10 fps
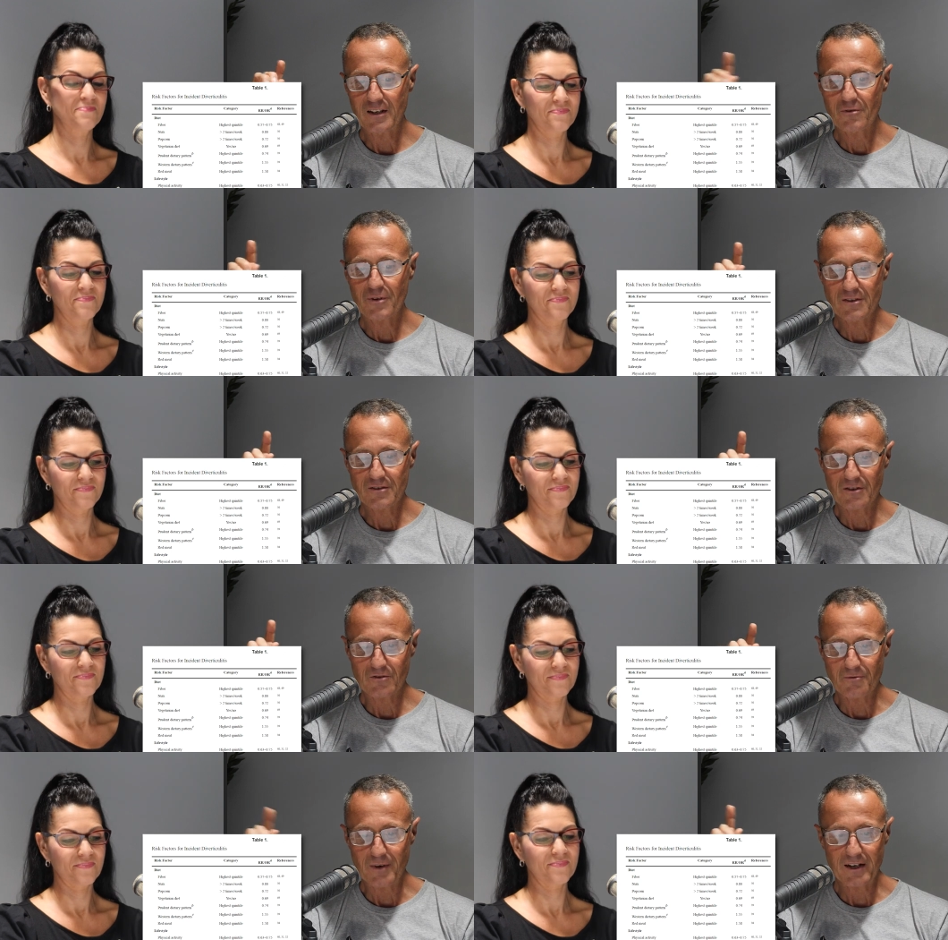Speaker 1: increases
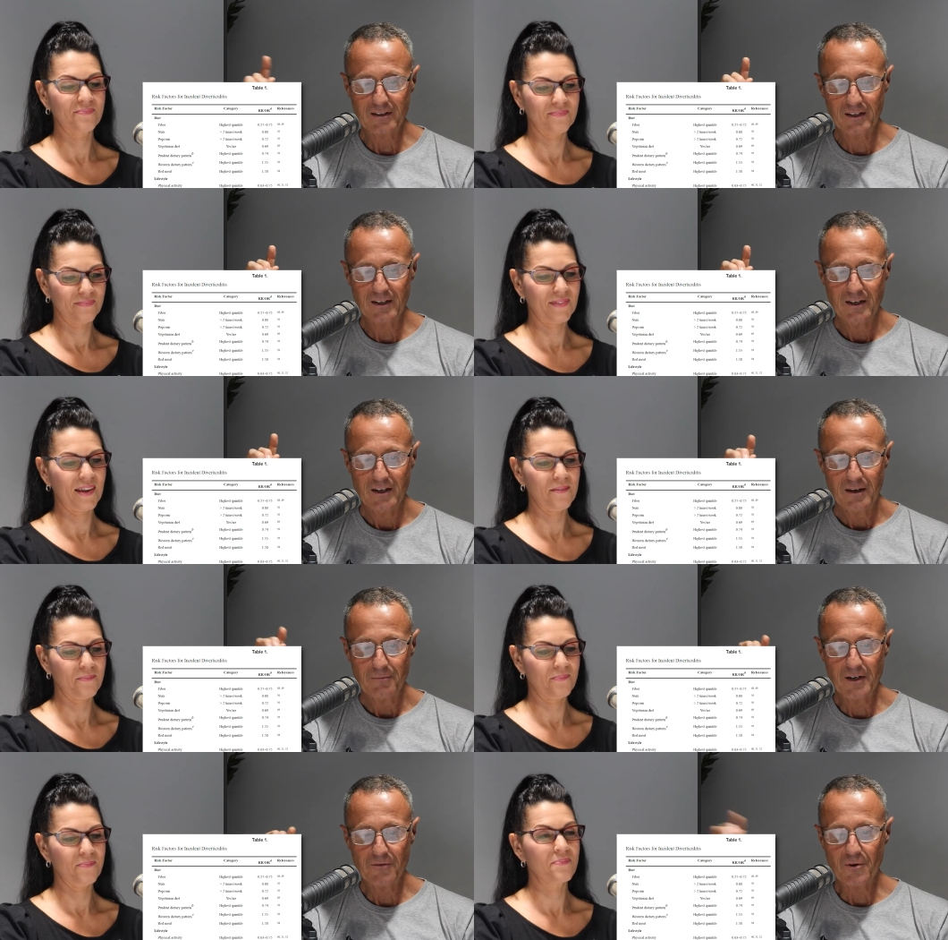it dramatically. Yeah.
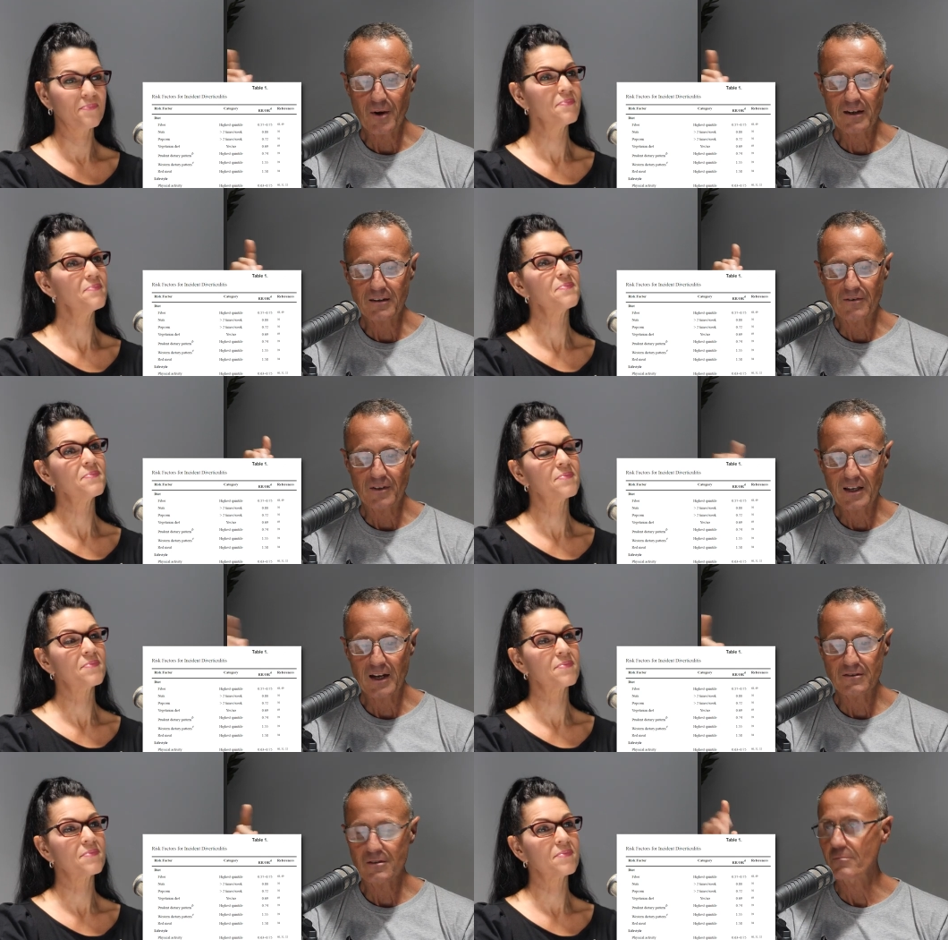But if you're active, it
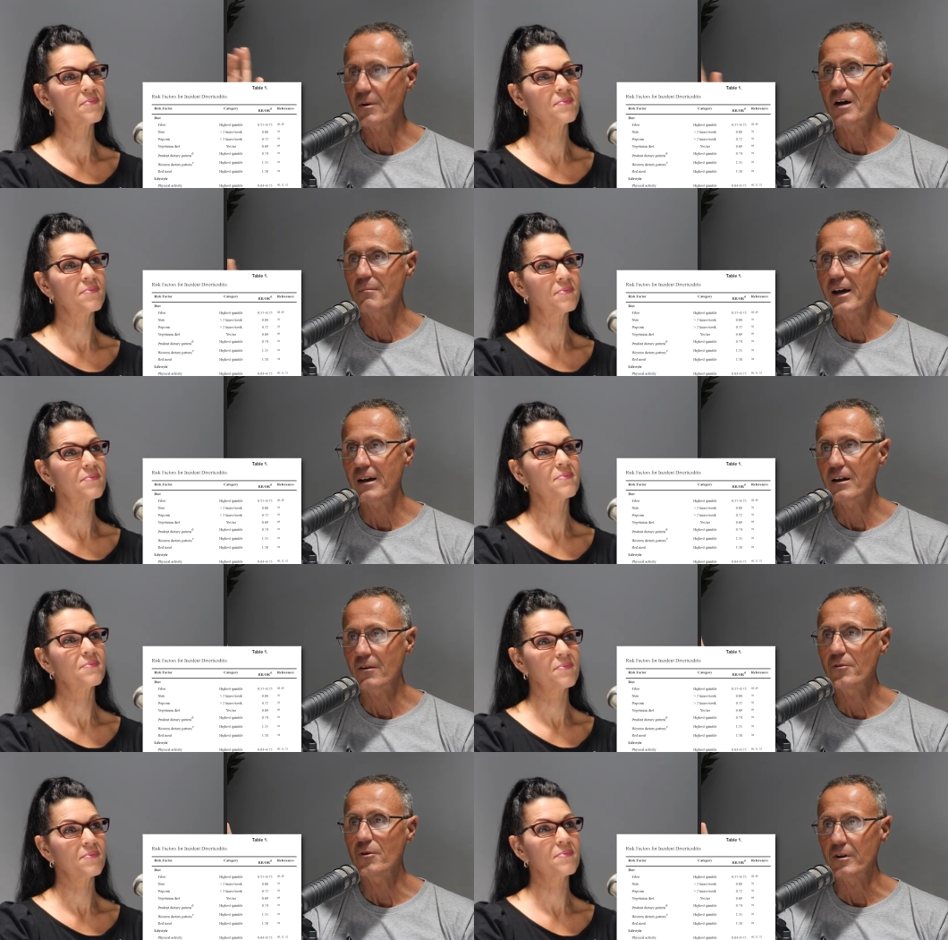cuts it by about
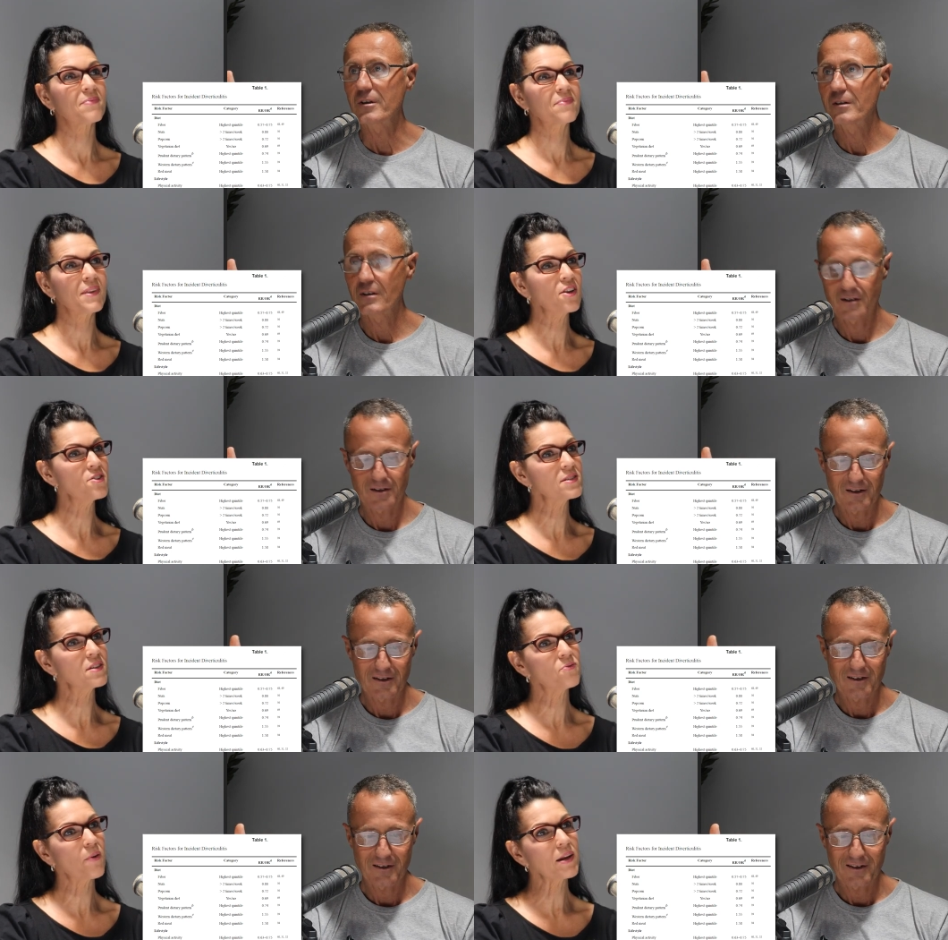a third.
Speaker 2: Yeah, you
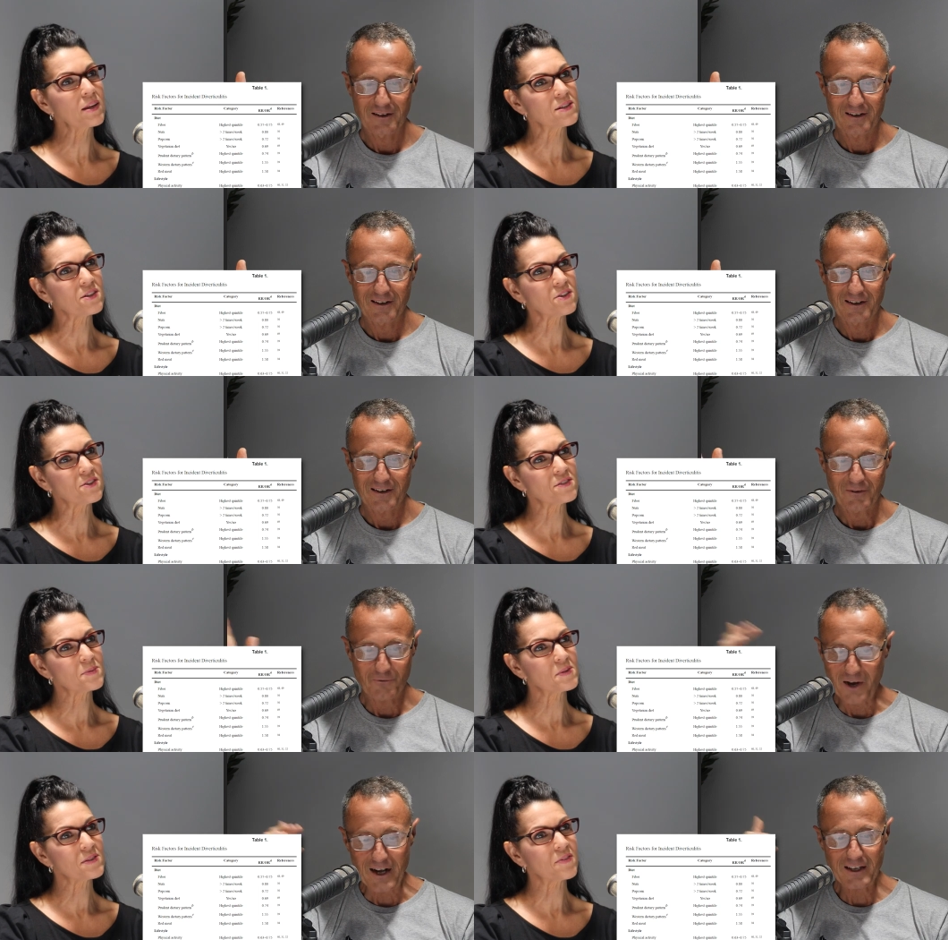said running, didn't you?
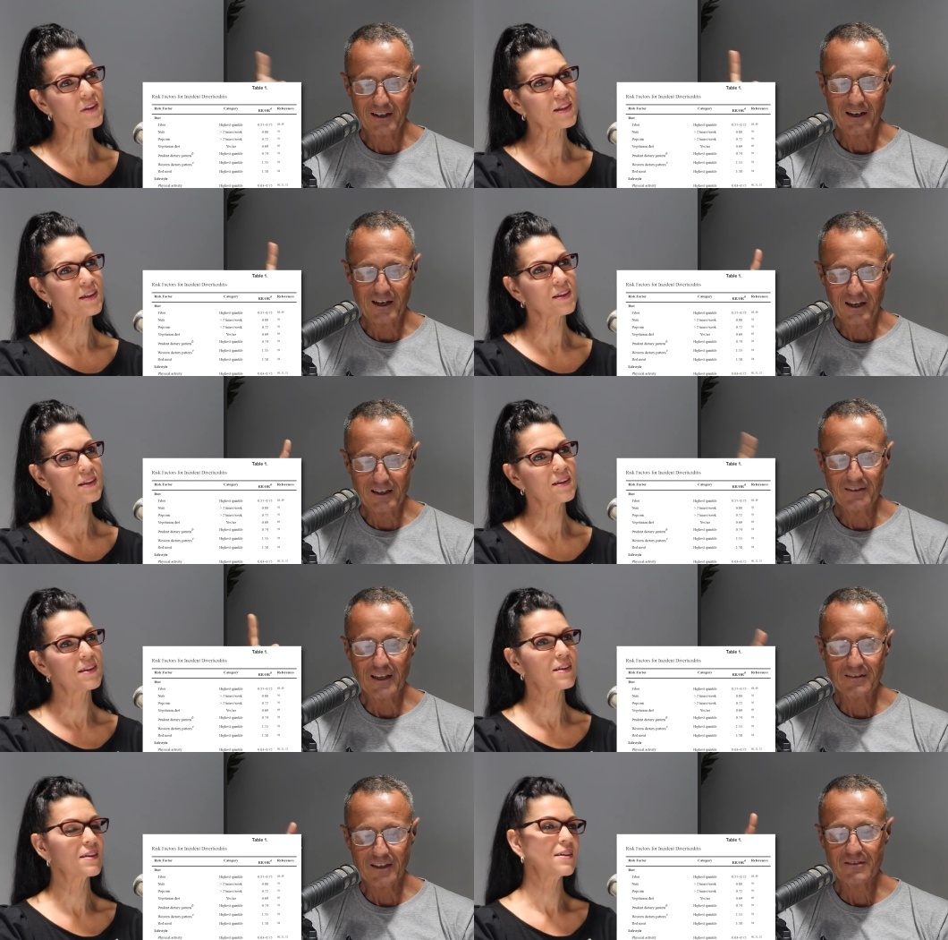Running, uh,
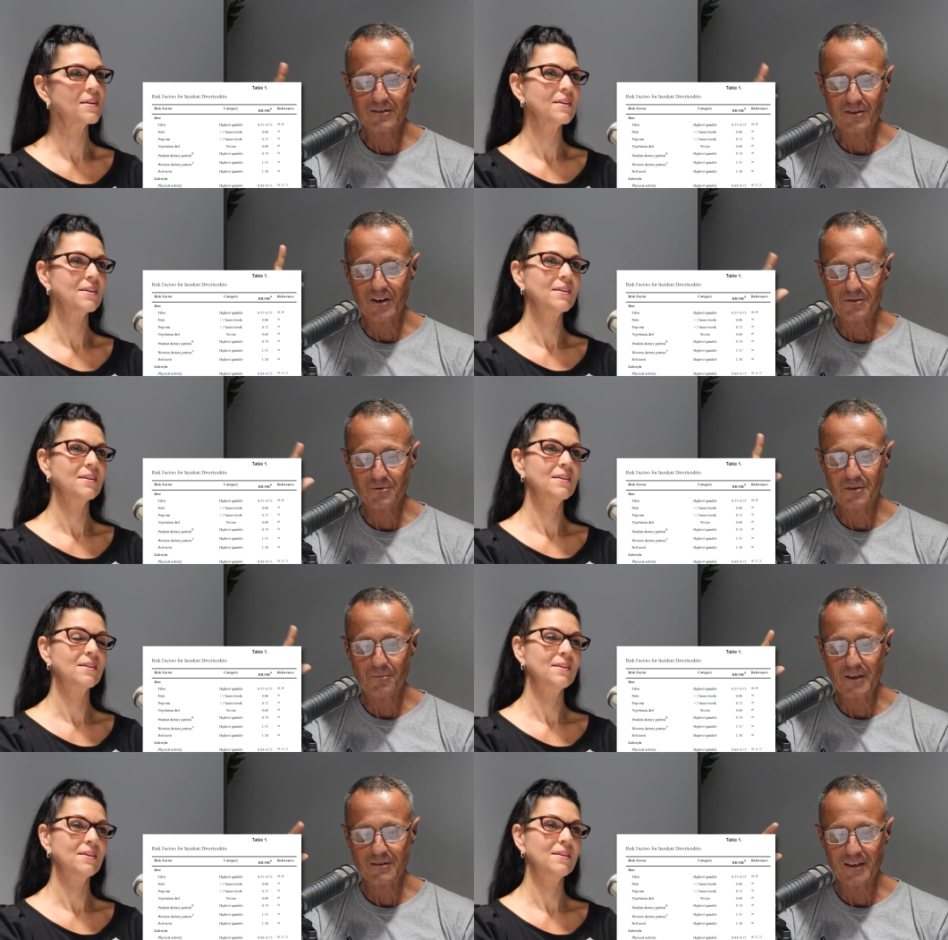
Speaker 1: intense exercise was the
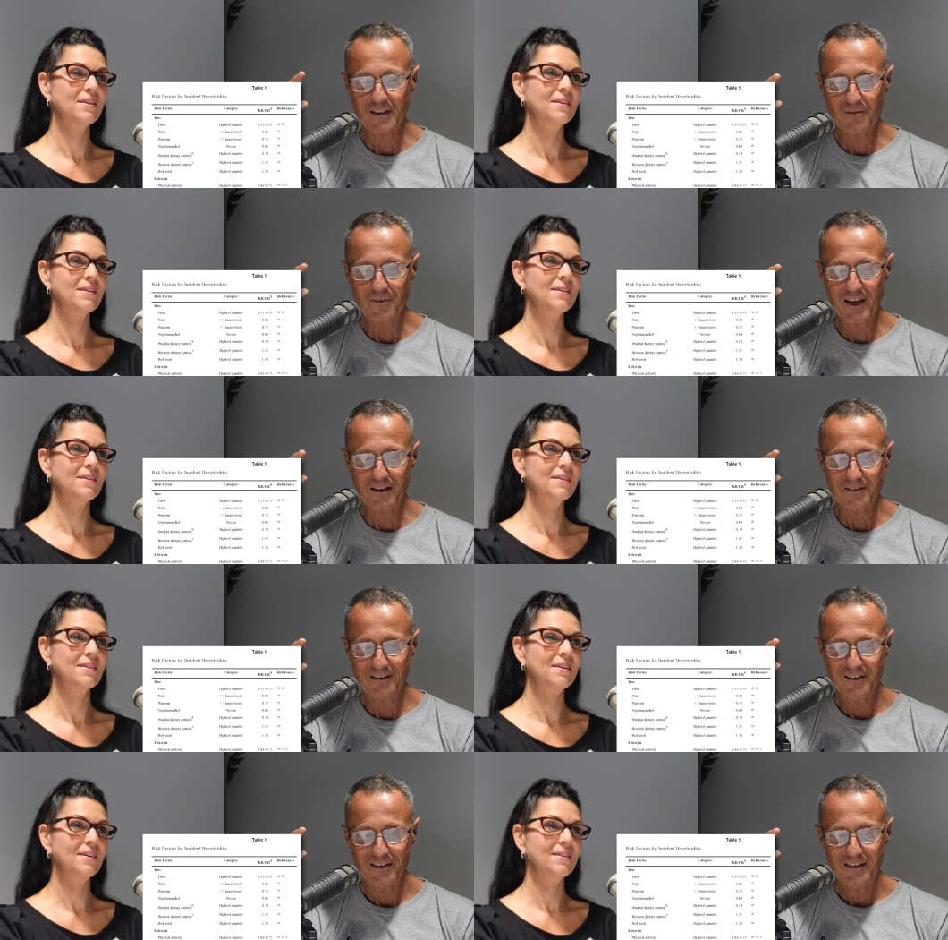best thing they found.
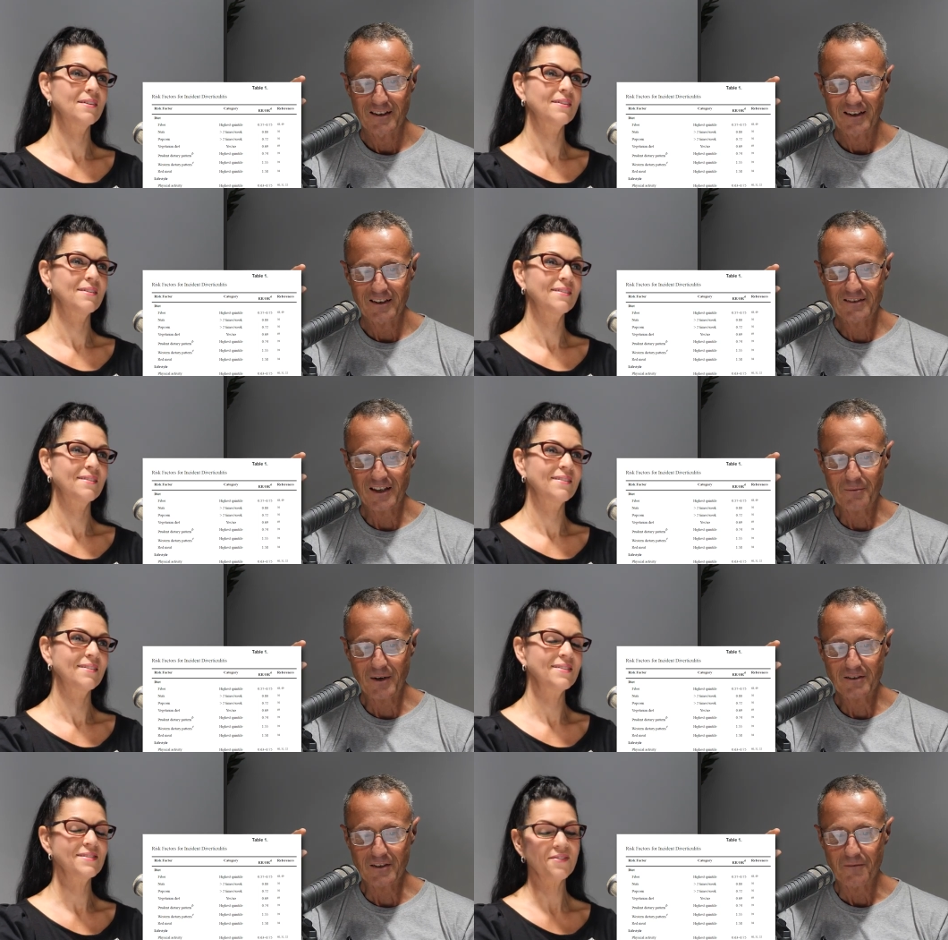Yeah. Isn't that
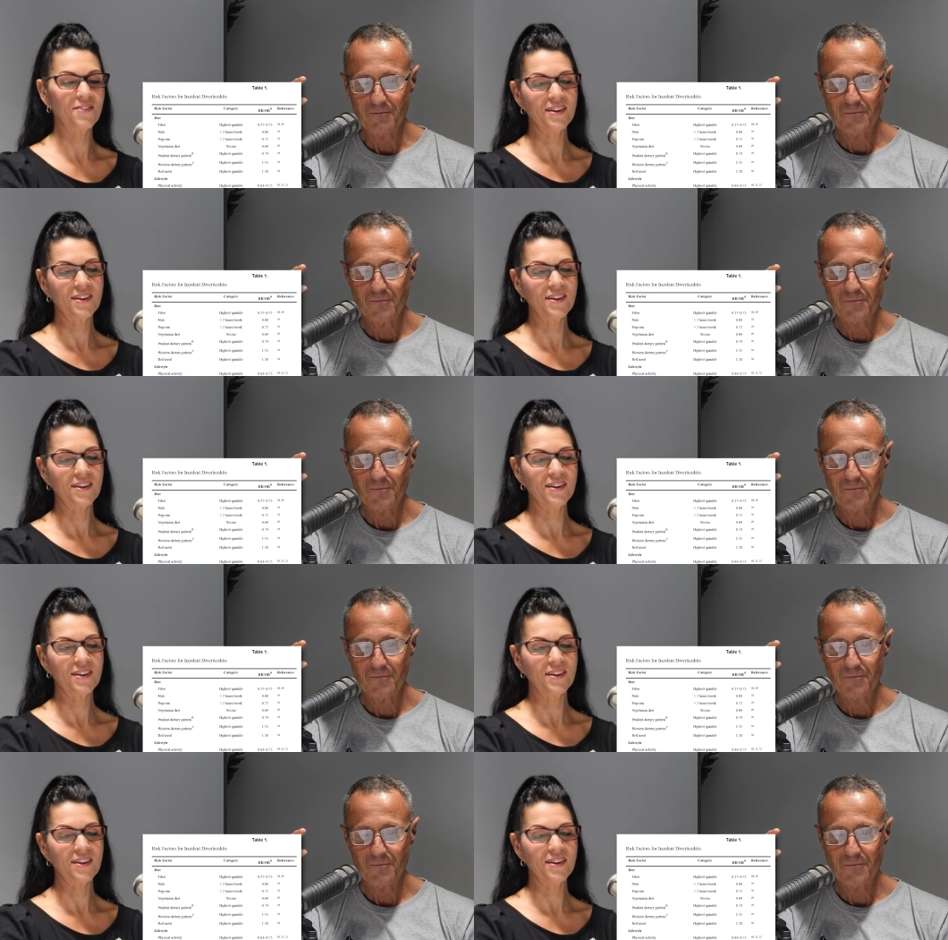amazing? That's